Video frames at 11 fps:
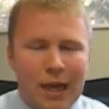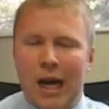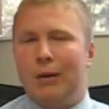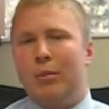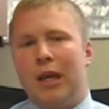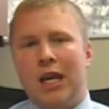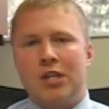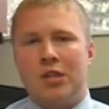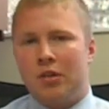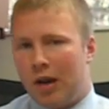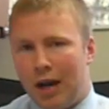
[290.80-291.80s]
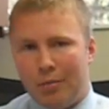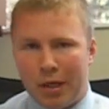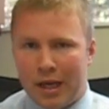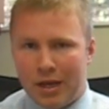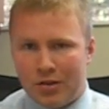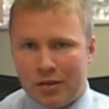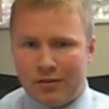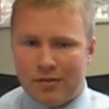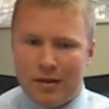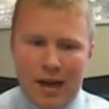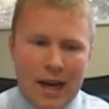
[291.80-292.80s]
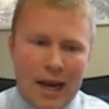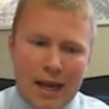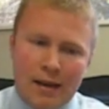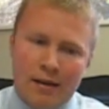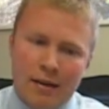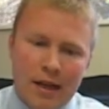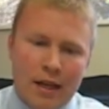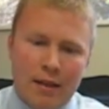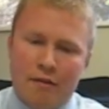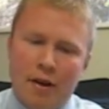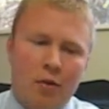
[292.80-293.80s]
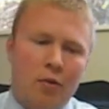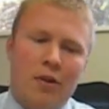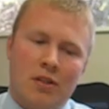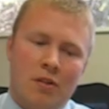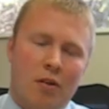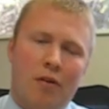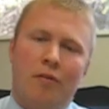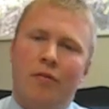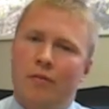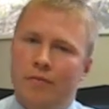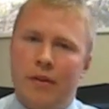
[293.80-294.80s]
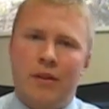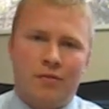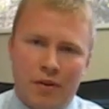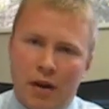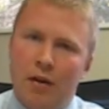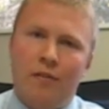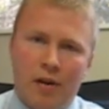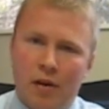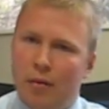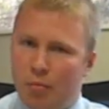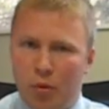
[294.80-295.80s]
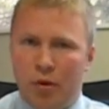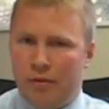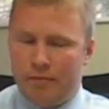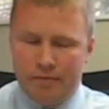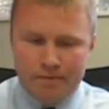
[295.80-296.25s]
obligations are obligations, and the Federal Reserve is very, very important.